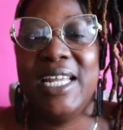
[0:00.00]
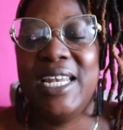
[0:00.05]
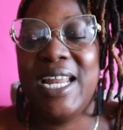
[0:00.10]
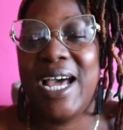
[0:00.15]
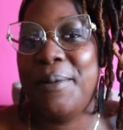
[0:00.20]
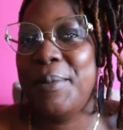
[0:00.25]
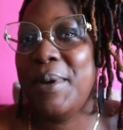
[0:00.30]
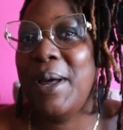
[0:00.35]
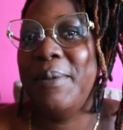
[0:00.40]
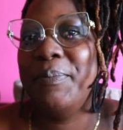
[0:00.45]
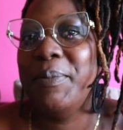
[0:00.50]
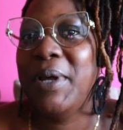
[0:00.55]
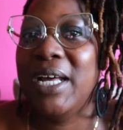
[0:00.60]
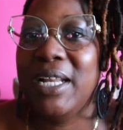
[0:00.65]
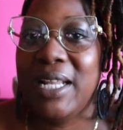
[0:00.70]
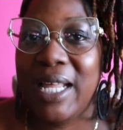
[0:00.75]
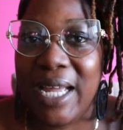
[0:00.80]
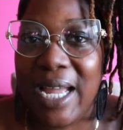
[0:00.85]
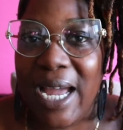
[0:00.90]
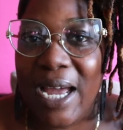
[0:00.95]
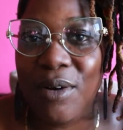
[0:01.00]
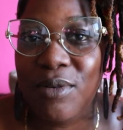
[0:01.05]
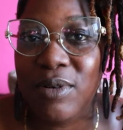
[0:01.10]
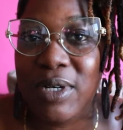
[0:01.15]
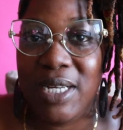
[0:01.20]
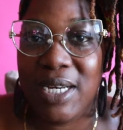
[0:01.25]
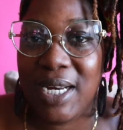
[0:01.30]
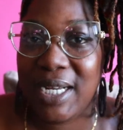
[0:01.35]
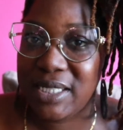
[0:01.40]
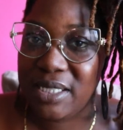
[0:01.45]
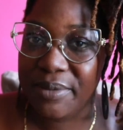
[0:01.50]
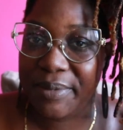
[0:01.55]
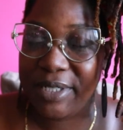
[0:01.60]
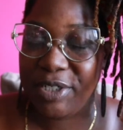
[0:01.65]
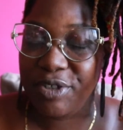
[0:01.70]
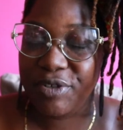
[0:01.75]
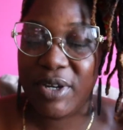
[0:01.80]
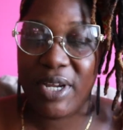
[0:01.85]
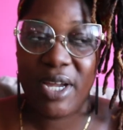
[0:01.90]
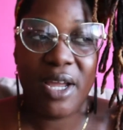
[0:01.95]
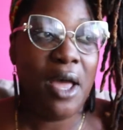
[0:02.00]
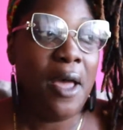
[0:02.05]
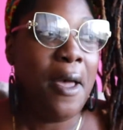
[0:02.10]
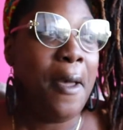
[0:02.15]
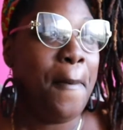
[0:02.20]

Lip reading: And I'm not like, I don't need ice in my drink,